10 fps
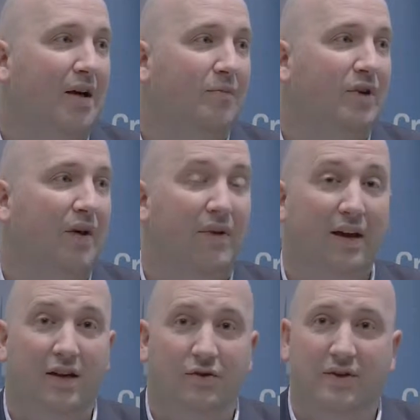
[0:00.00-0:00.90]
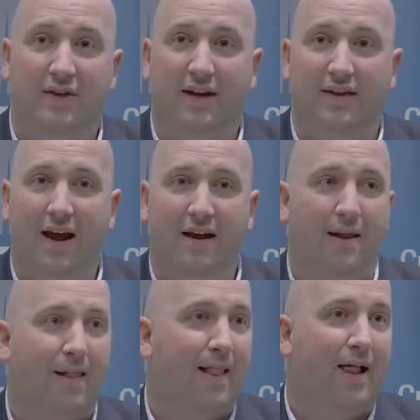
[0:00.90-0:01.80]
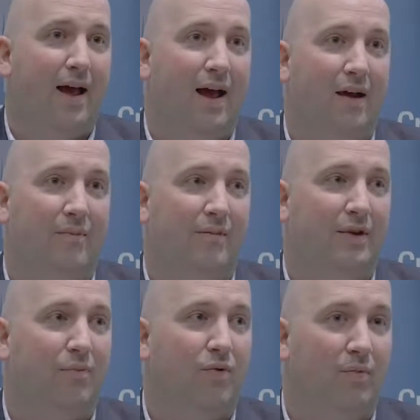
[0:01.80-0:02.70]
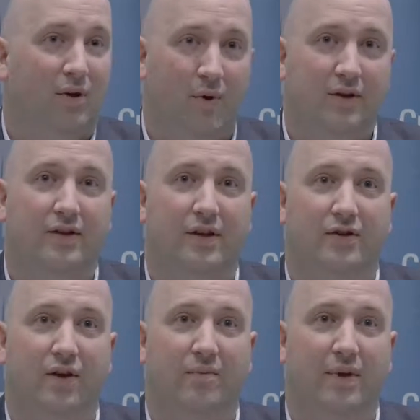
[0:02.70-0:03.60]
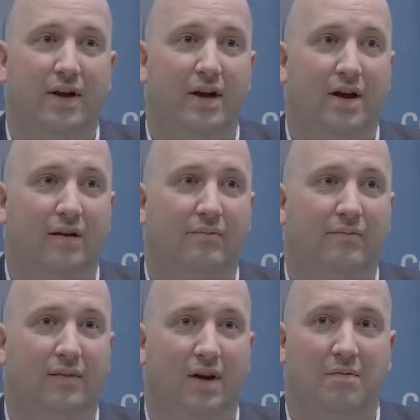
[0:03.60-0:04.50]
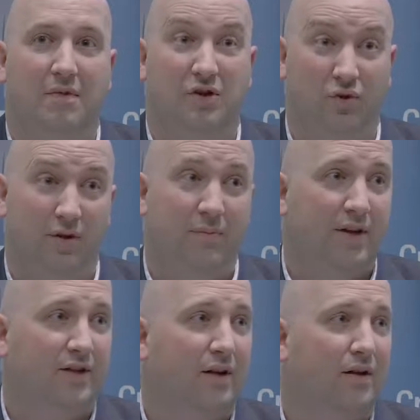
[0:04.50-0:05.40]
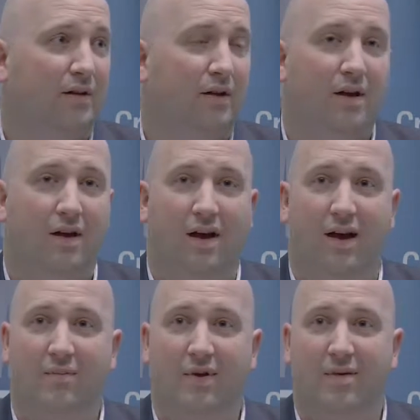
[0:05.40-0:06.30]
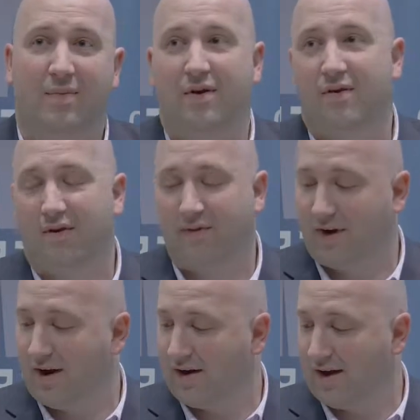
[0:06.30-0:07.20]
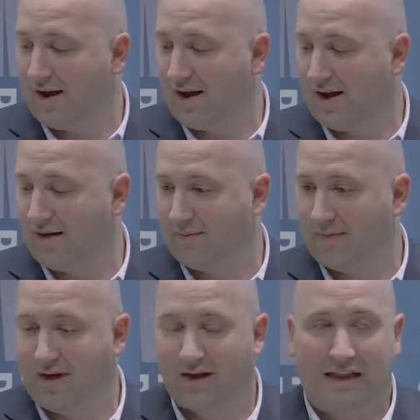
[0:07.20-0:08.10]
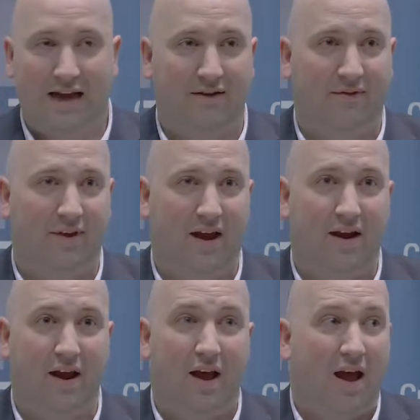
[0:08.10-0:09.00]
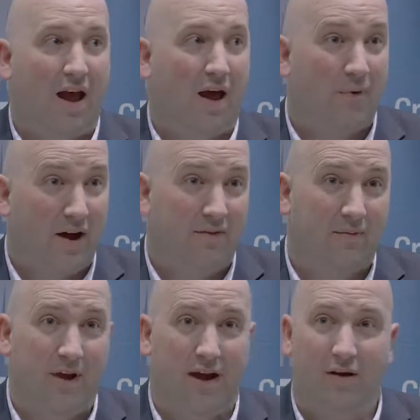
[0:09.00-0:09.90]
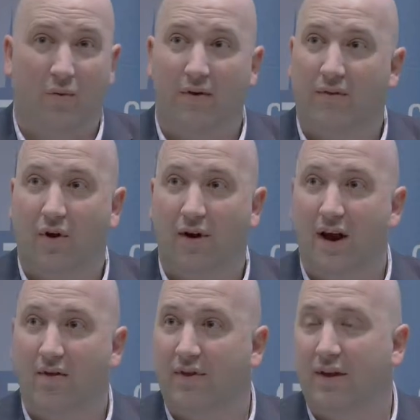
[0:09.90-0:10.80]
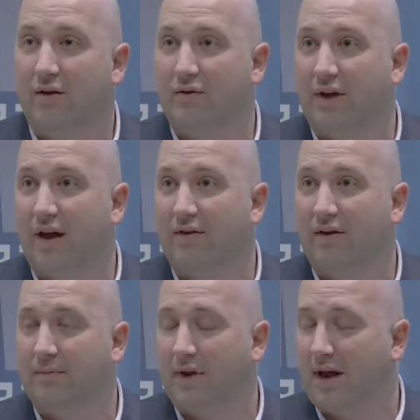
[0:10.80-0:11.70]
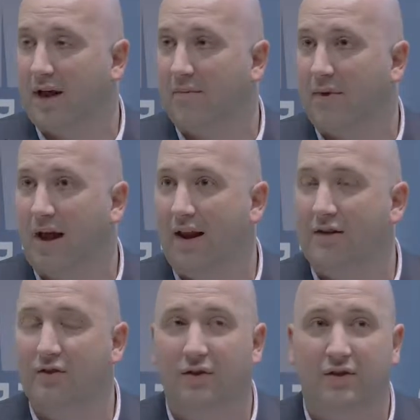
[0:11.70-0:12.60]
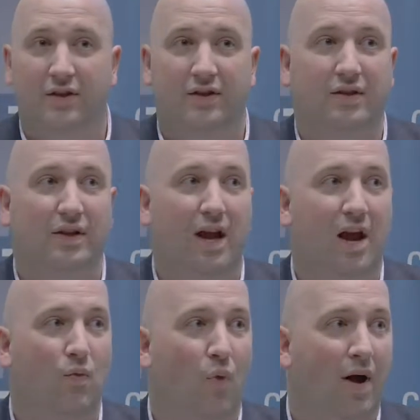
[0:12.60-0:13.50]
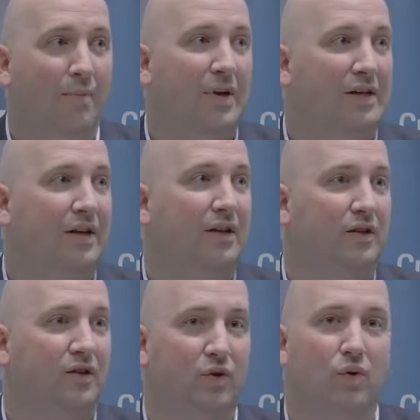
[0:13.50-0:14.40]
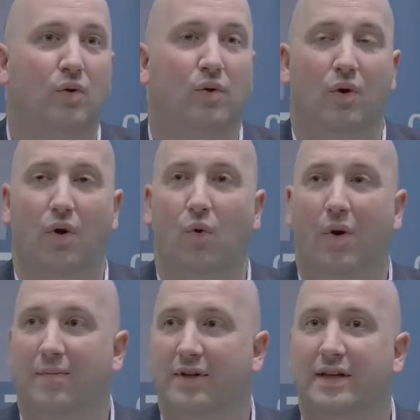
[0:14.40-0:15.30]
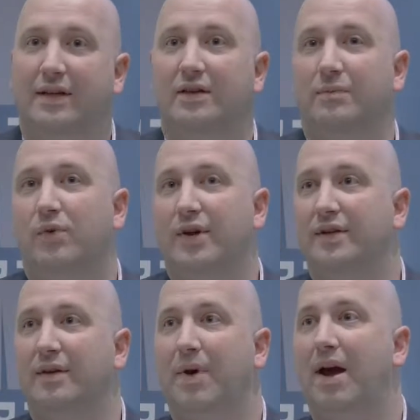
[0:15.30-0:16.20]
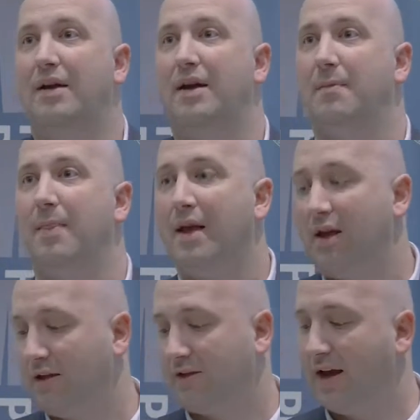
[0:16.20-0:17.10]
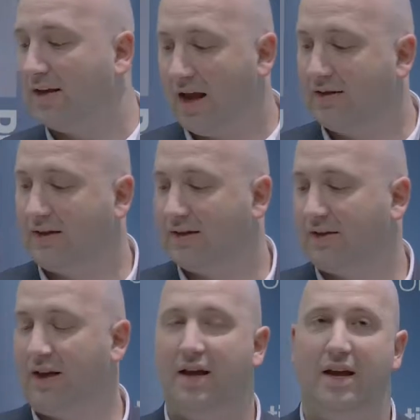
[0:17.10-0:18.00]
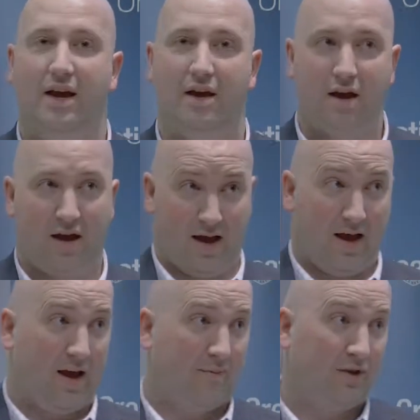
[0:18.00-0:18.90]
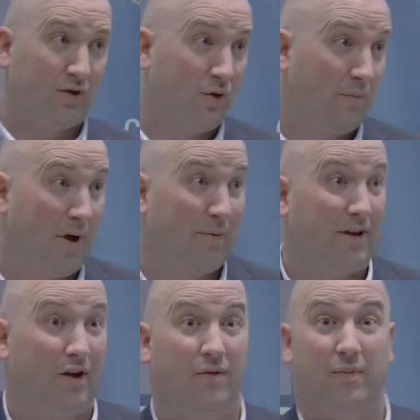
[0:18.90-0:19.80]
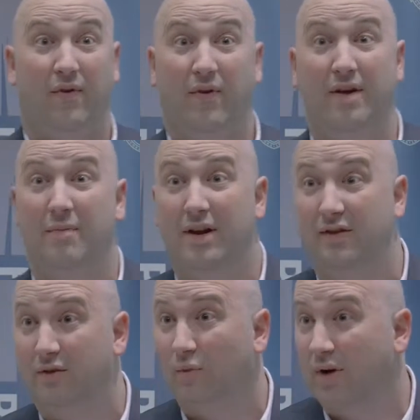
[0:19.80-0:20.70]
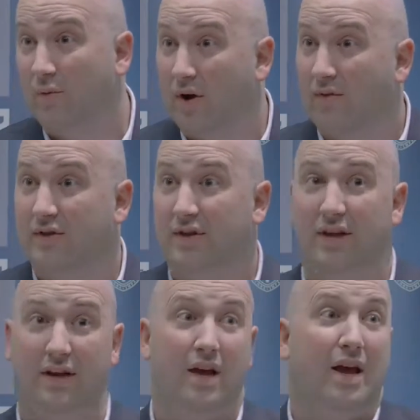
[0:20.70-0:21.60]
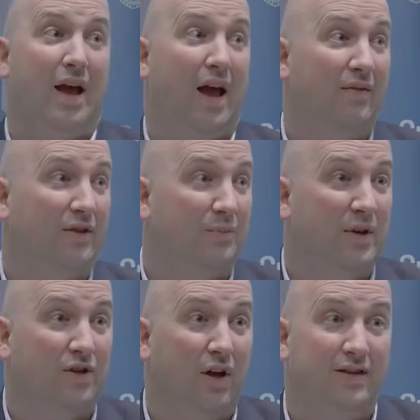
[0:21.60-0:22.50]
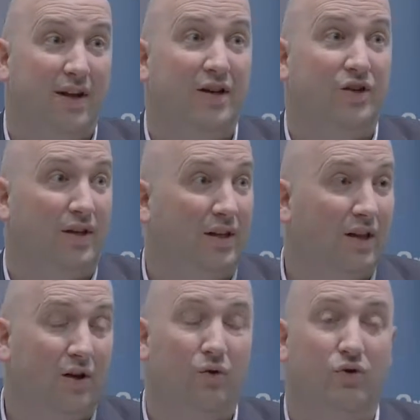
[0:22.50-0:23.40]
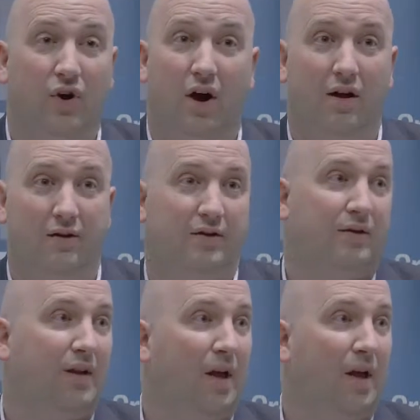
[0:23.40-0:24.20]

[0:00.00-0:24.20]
So if you're interested in that, you're probably wasting your time being here. Enjoy the pizza, but you're better off down at Clayton for that. Apart from that, we've got everything else covered. And it's not just in one particular school or one particular precinct partner. So as you can see here, The School of Public Health and Preventive Medicine, we obviously have a specialisation in clinical trials,